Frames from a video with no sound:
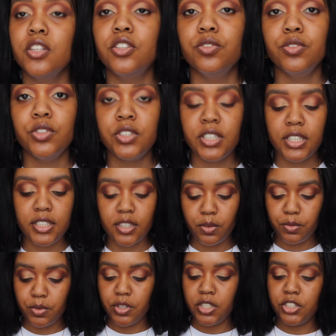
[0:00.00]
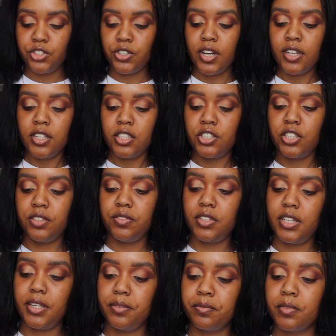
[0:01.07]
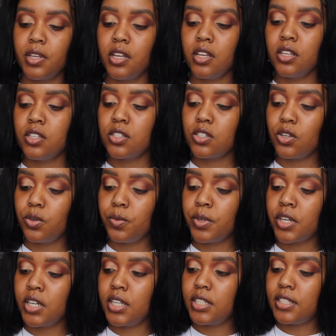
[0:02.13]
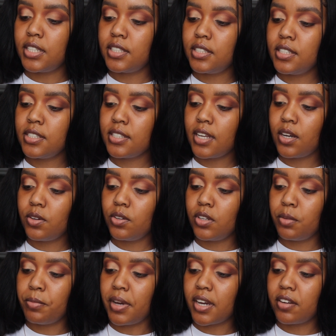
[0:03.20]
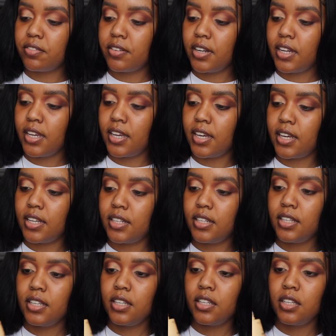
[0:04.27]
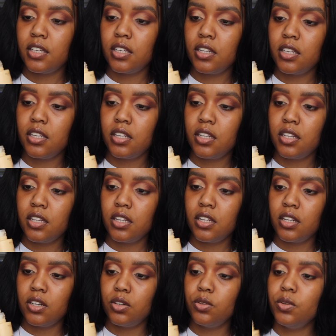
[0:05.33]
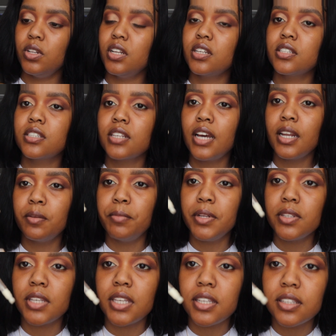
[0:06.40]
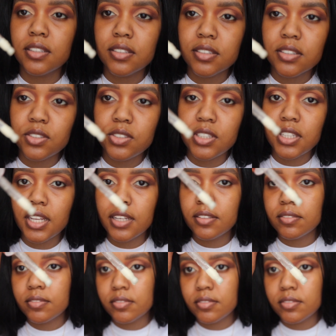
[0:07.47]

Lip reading: the routine that we're trying to achieve today. So we're gonna test this out on the back of our hand. Ooh, it looks kind of milky. You see that?